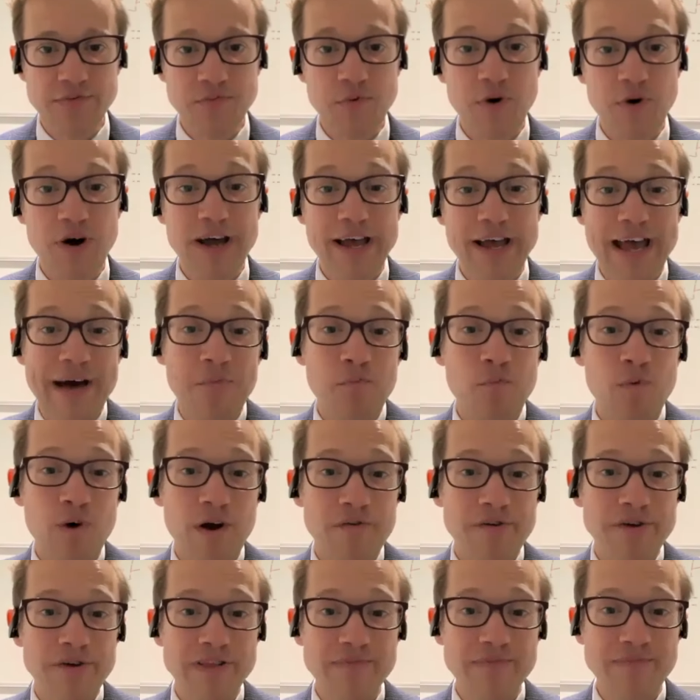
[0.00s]
What I am
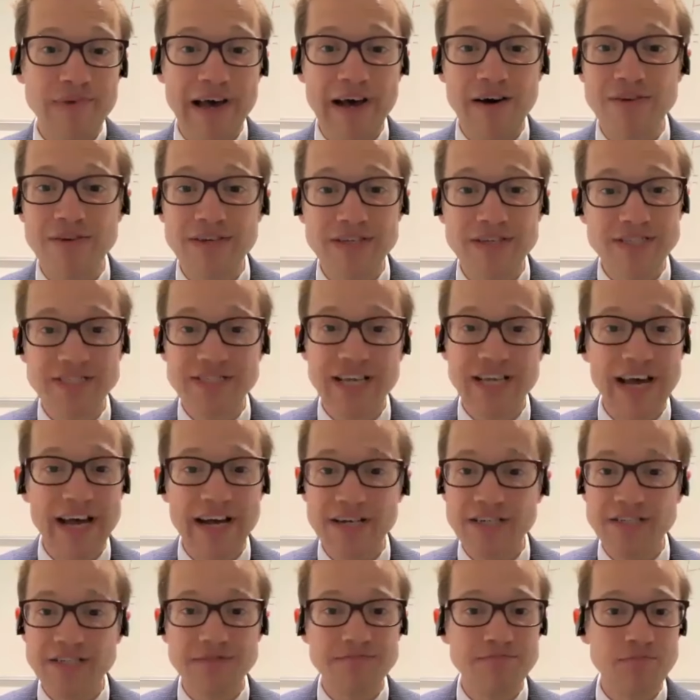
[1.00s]
worried about is
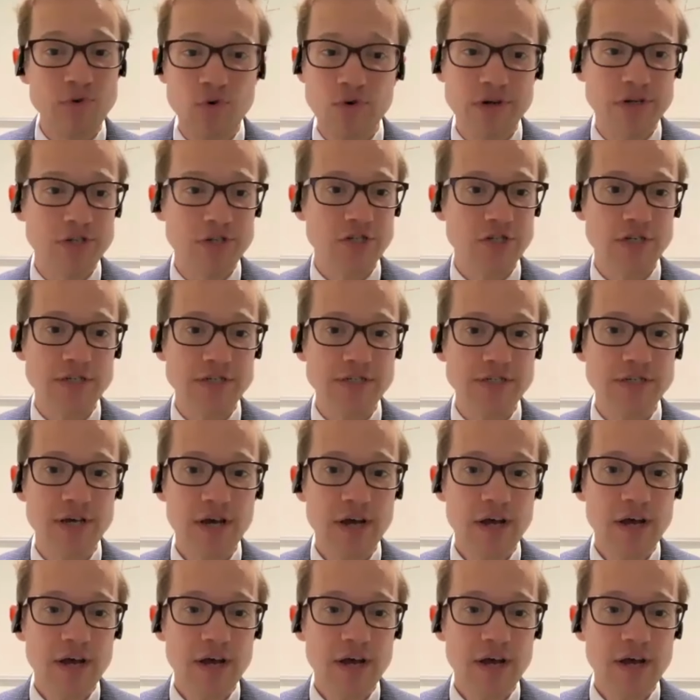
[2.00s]
tax and mortgages.